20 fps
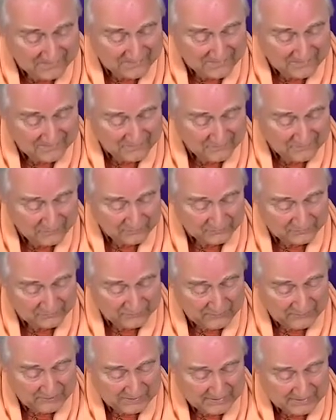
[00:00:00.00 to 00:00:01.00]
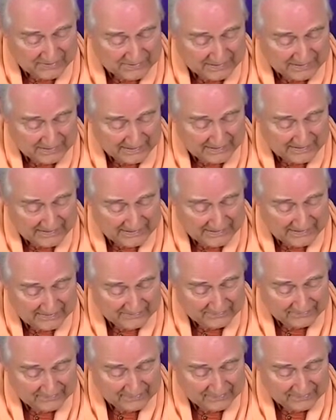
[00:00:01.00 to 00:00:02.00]
Though seemingly tiny,
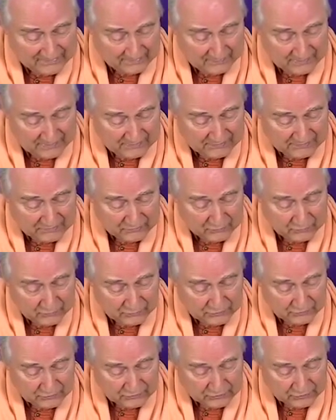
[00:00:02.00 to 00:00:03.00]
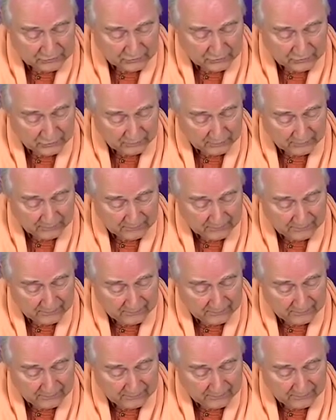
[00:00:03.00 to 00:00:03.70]
such a minuscule germ